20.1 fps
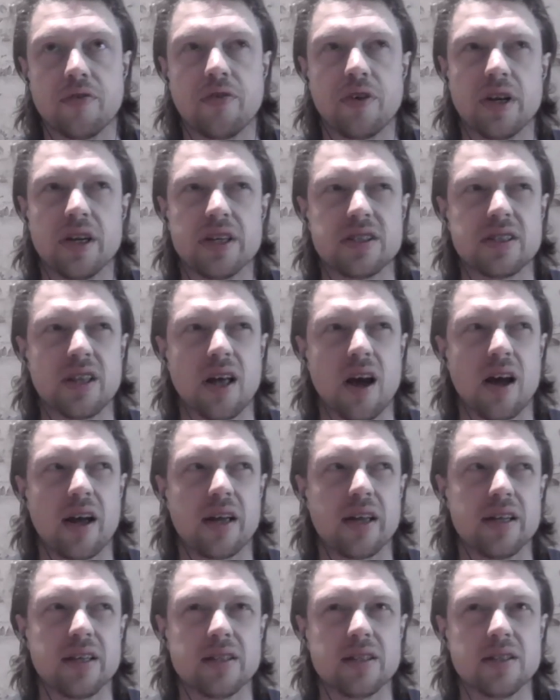finished
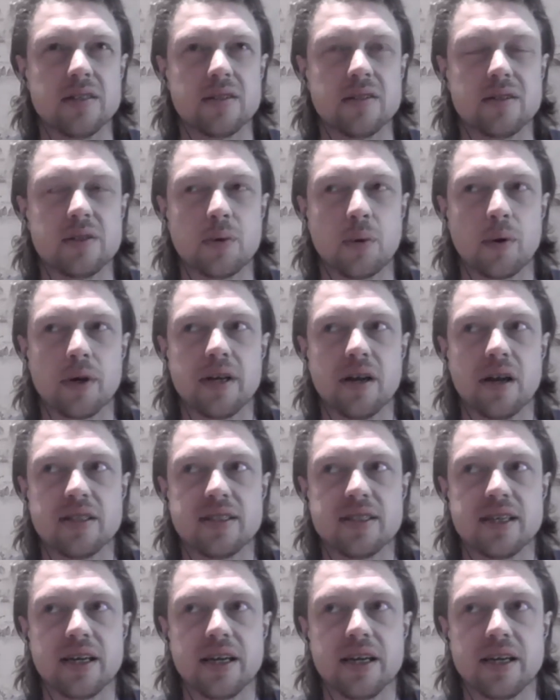that in
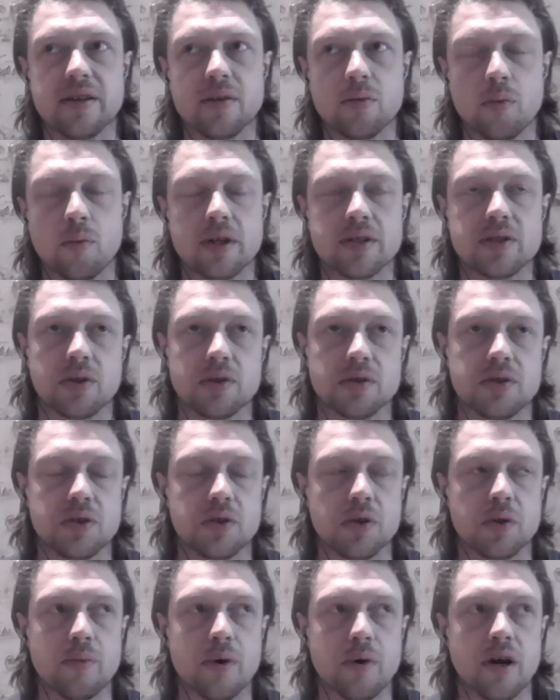2019, went on to
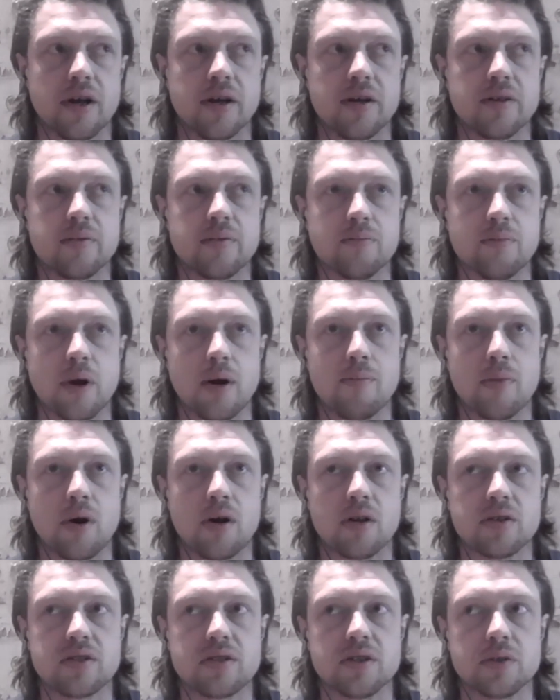do my
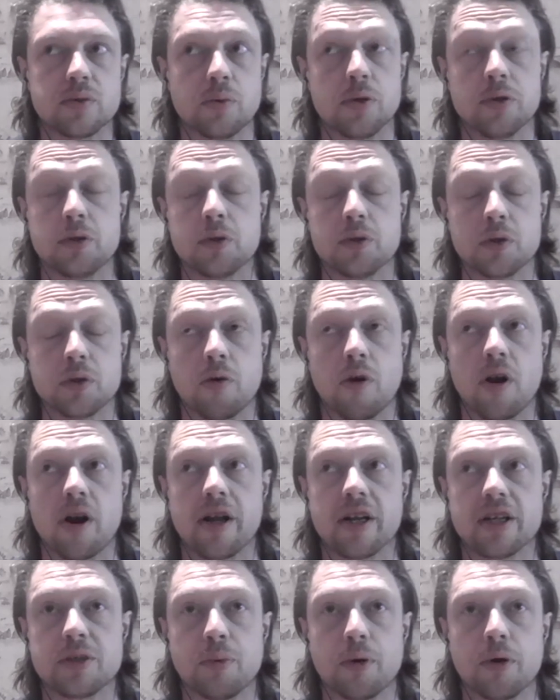master's, which was a
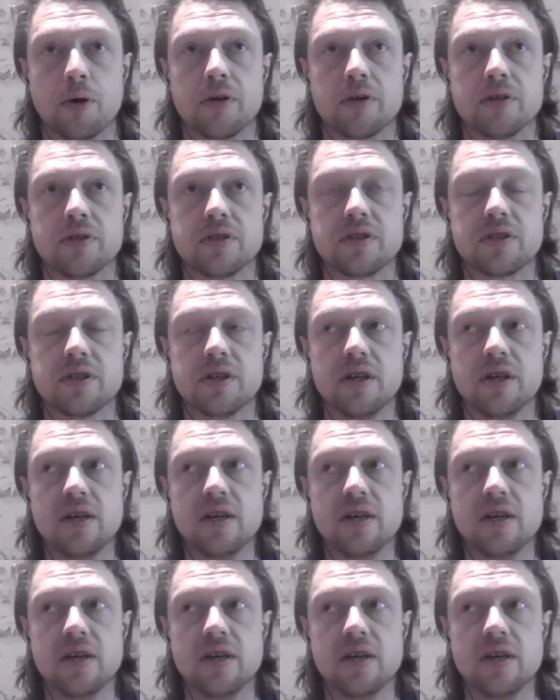great experience.